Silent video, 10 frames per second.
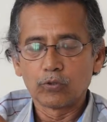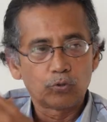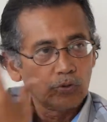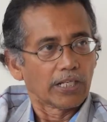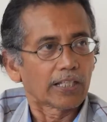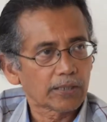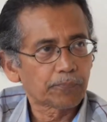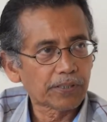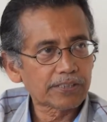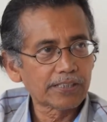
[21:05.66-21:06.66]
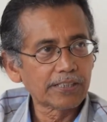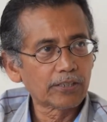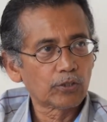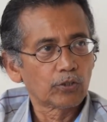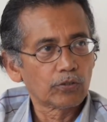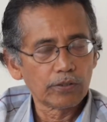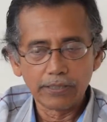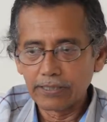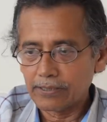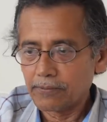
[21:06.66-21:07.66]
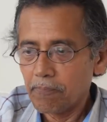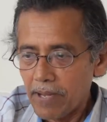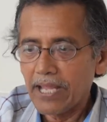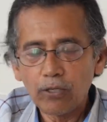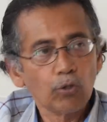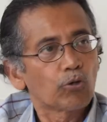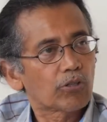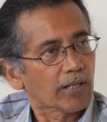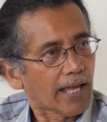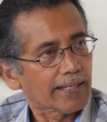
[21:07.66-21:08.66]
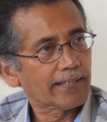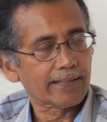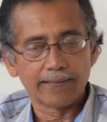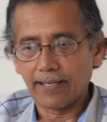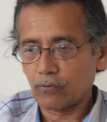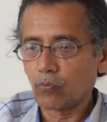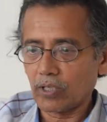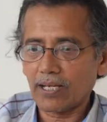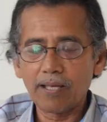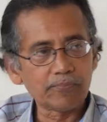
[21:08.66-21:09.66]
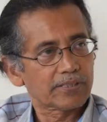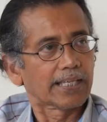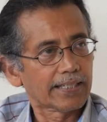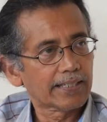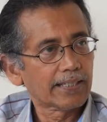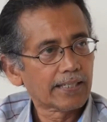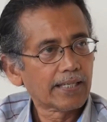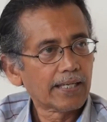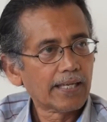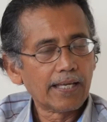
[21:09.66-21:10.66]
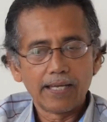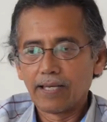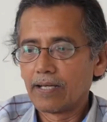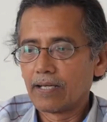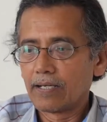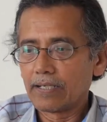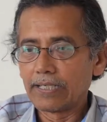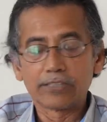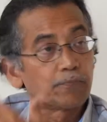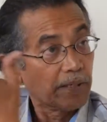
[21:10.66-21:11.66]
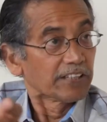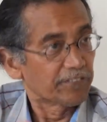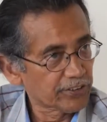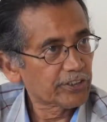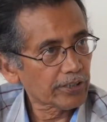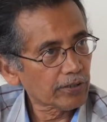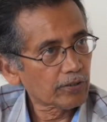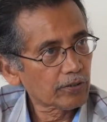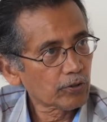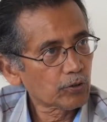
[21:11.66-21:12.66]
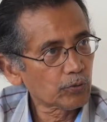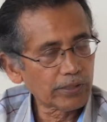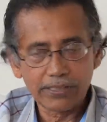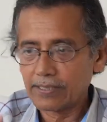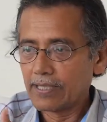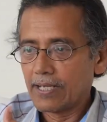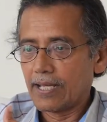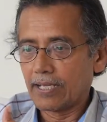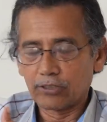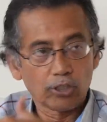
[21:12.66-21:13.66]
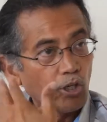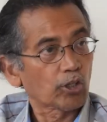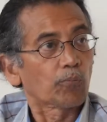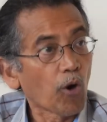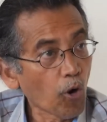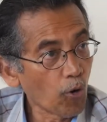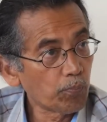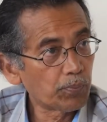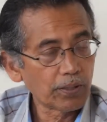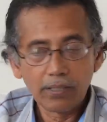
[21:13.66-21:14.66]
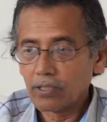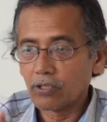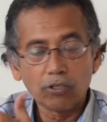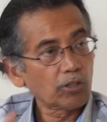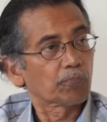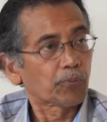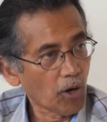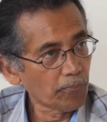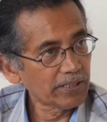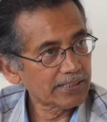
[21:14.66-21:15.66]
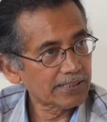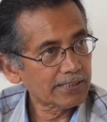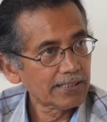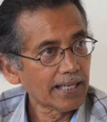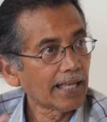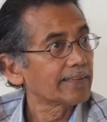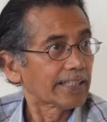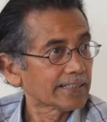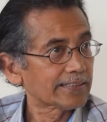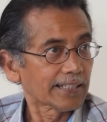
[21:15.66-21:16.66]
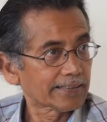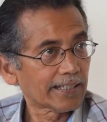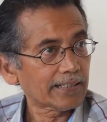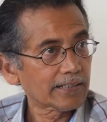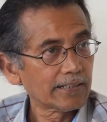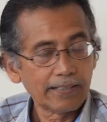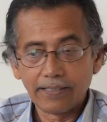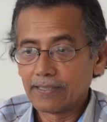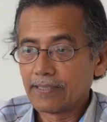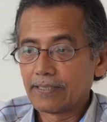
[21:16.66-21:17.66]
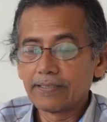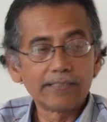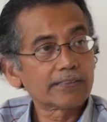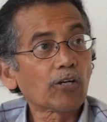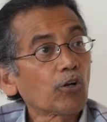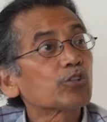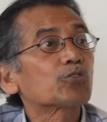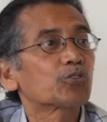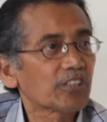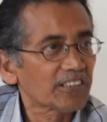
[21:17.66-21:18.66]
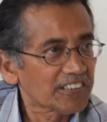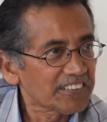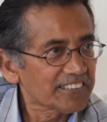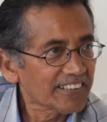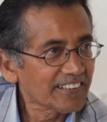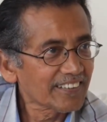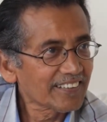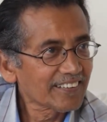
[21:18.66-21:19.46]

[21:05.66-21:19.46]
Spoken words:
to the other person, it may look like that what I am saying is beneficial to it, has a lot of hope, a lot of promise, and things like that. These are all social conditioning.